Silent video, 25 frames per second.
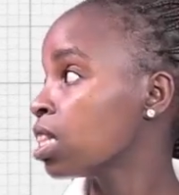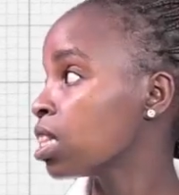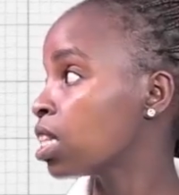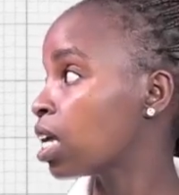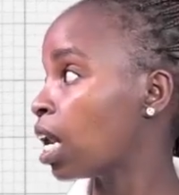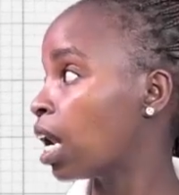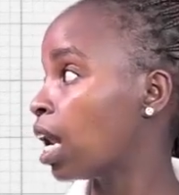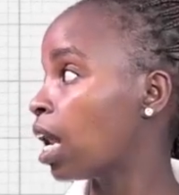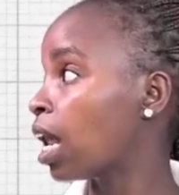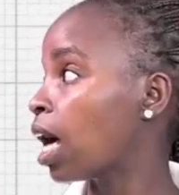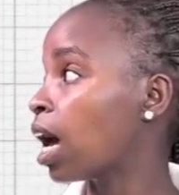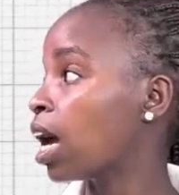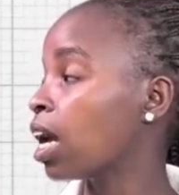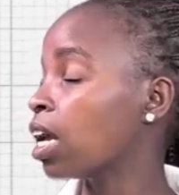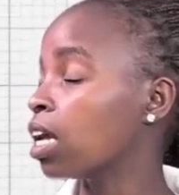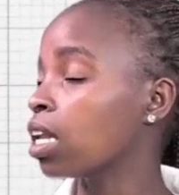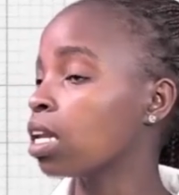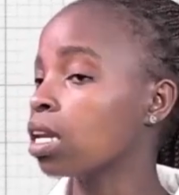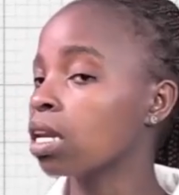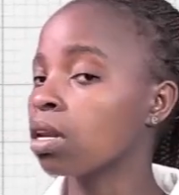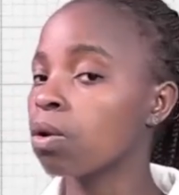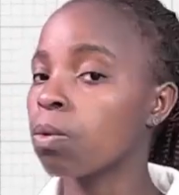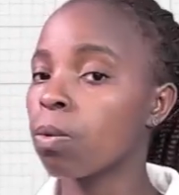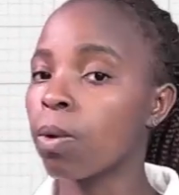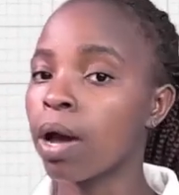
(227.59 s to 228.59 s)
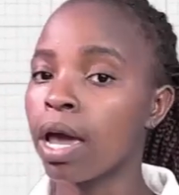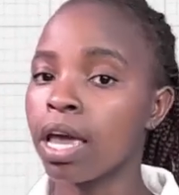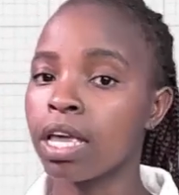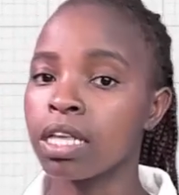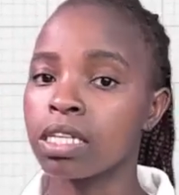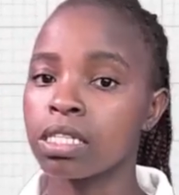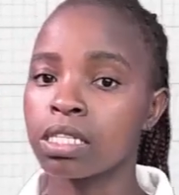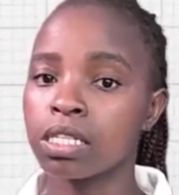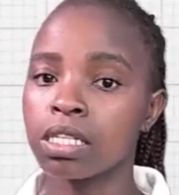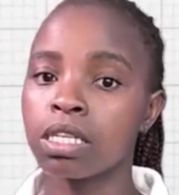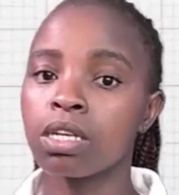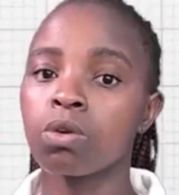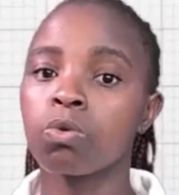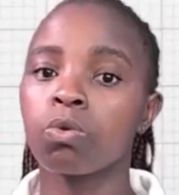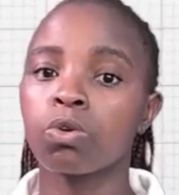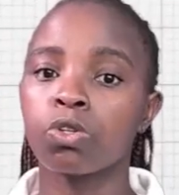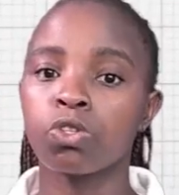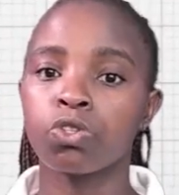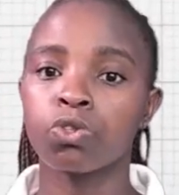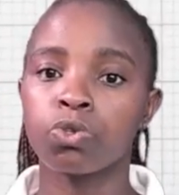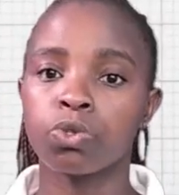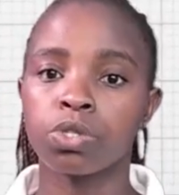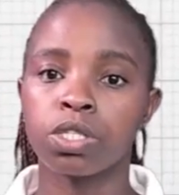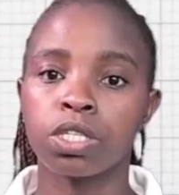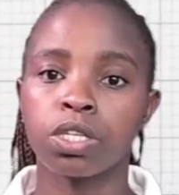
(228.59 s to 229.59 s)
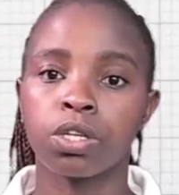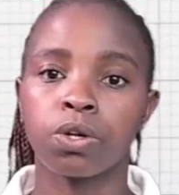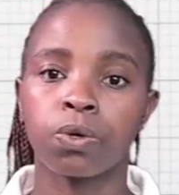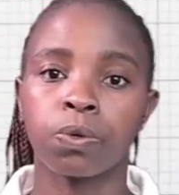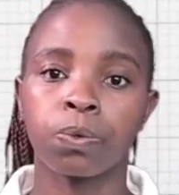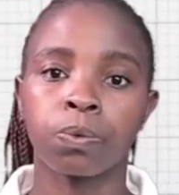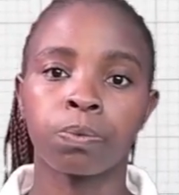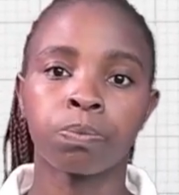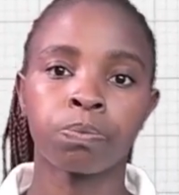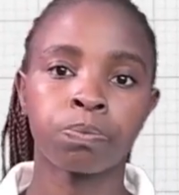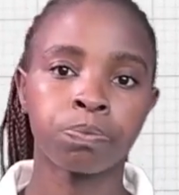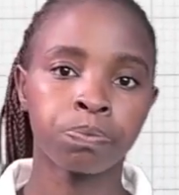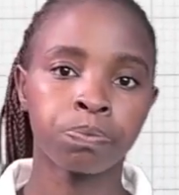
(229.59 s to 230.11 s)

the line y is equal to 0.